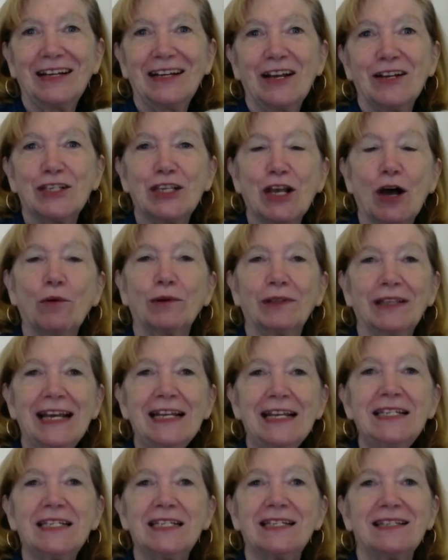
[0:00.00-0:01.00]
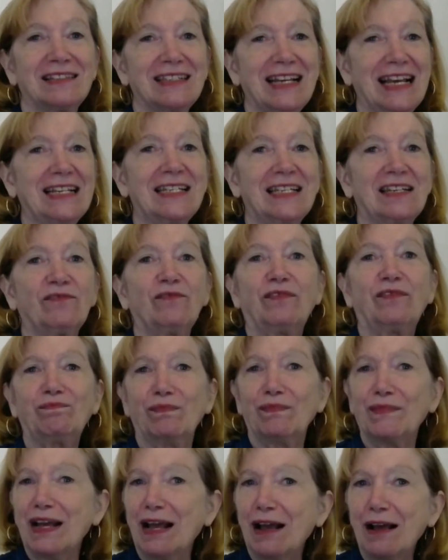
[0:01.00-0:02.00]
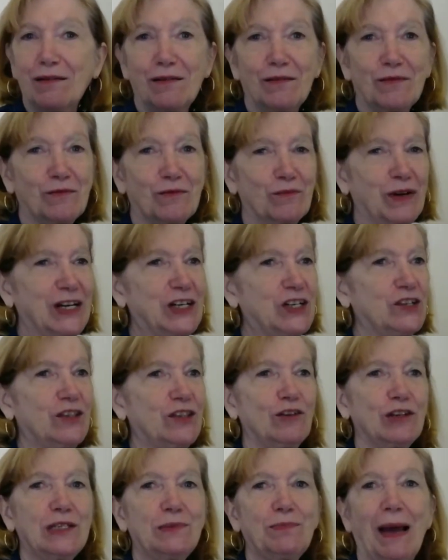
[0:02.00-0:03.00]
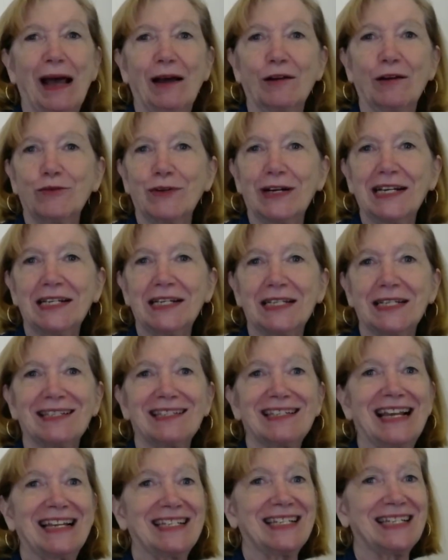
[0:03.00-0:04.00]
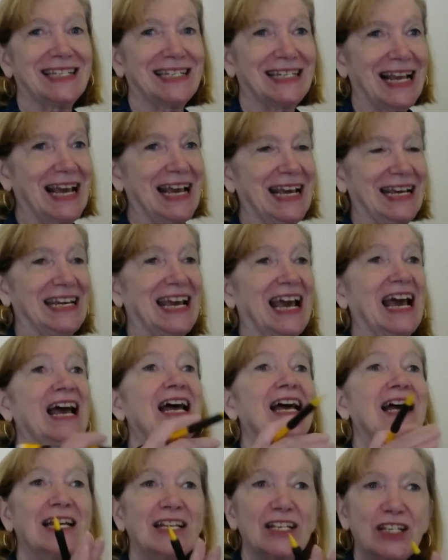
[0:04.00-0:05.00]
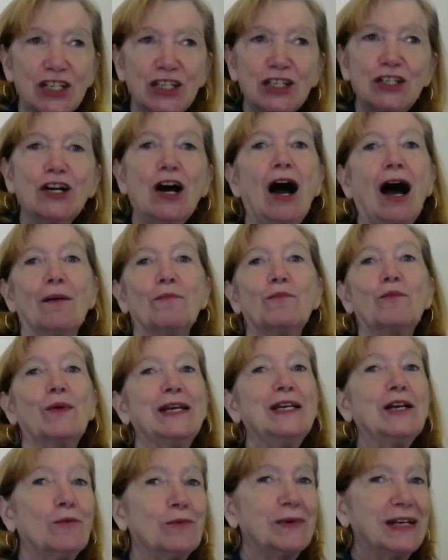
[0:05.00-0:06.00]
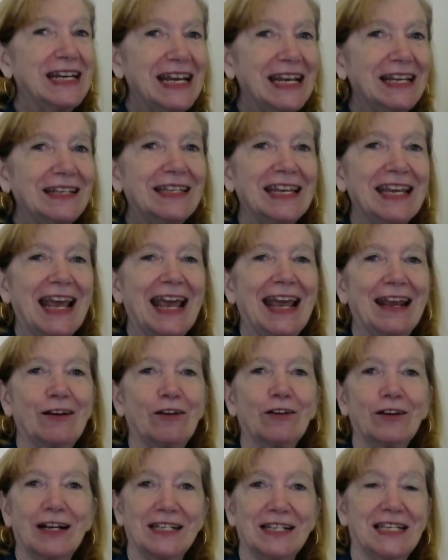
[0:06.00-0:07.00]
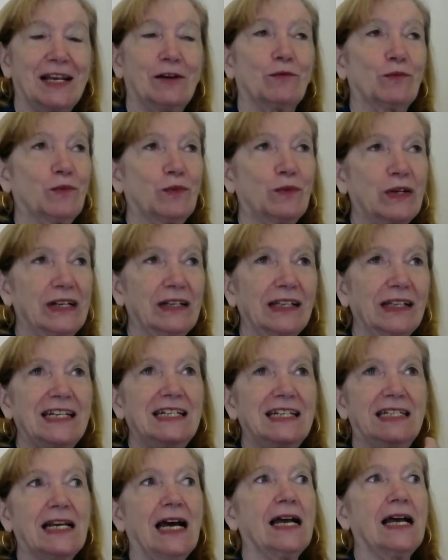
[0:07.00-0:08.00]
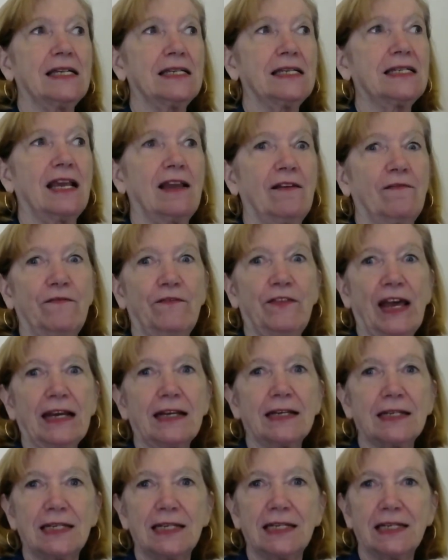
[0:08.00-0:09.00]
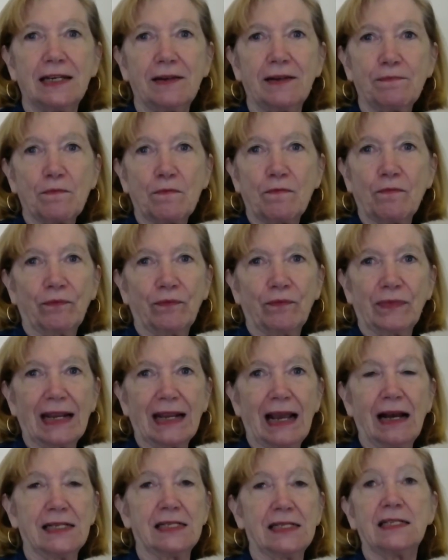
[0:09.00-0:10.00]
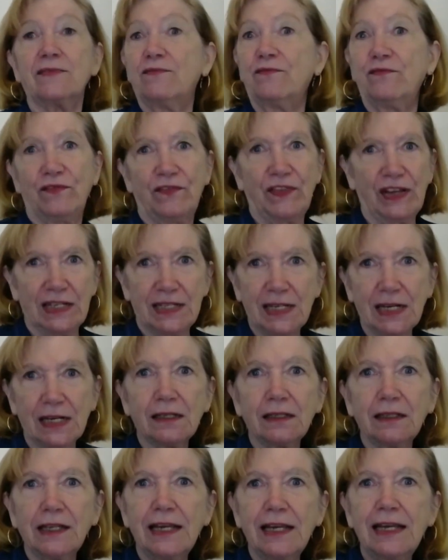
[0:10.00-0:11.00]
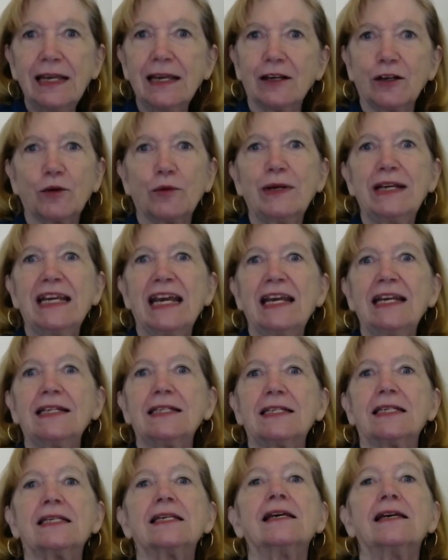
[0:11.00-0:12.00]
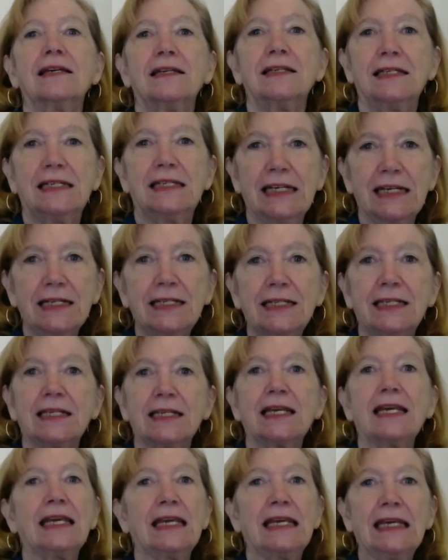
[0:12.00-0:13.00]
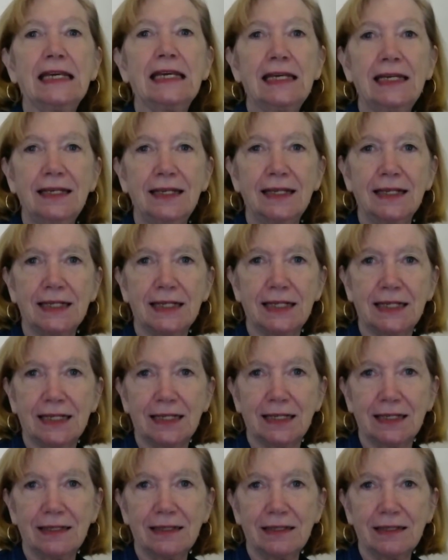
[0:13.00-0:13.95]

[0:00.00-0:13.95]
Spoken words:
So let's reach those boundaries. Let's say stop. We don't need the anger, because it really does affect us physically. It creates dis-ease.